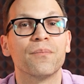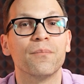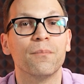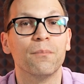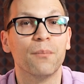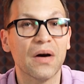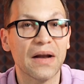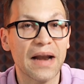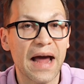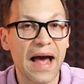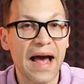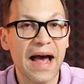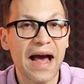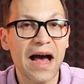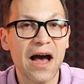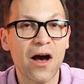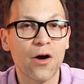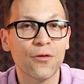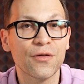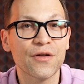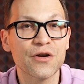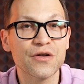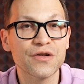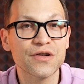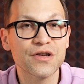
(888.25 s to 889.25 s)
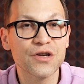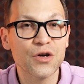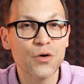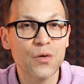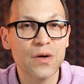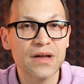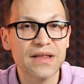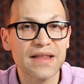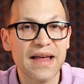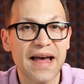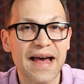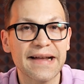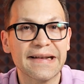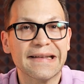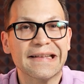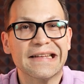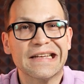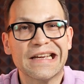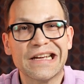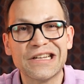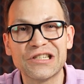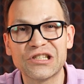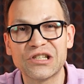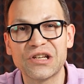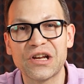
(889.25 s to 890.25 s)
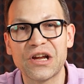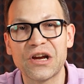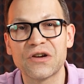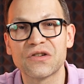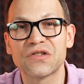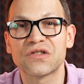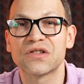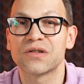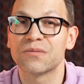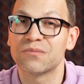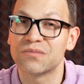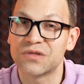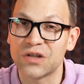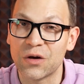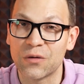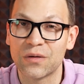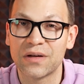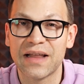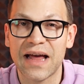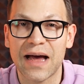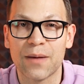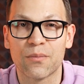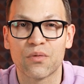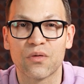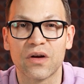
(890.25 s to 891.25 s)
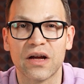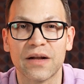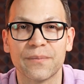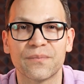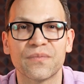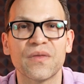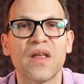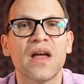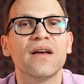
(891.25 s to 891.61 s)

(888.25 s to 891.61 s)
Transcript: But how they're doing that, the engineers don't elaborate.